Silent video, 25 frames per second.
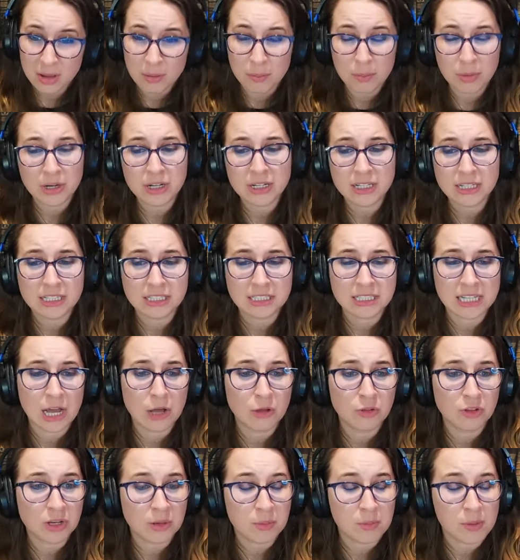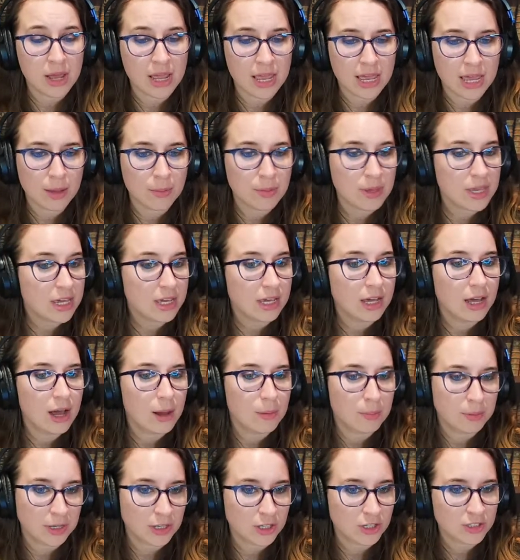But in a town like Miami,
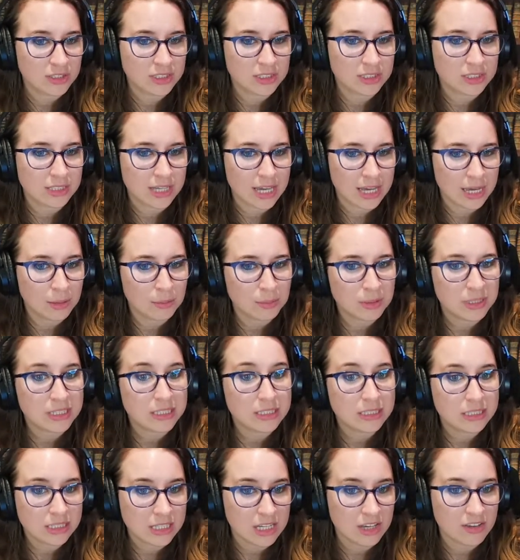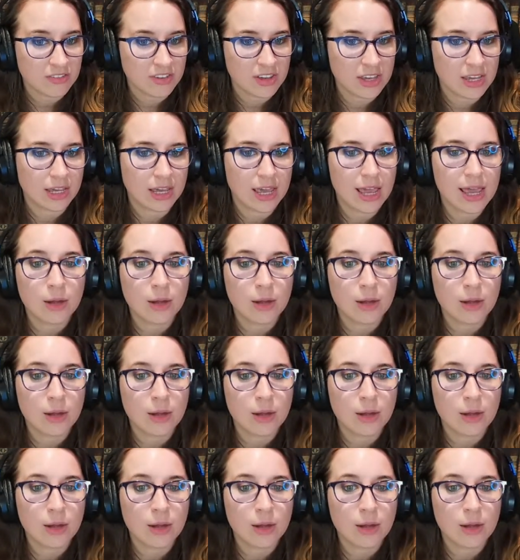appearances can be deceiving,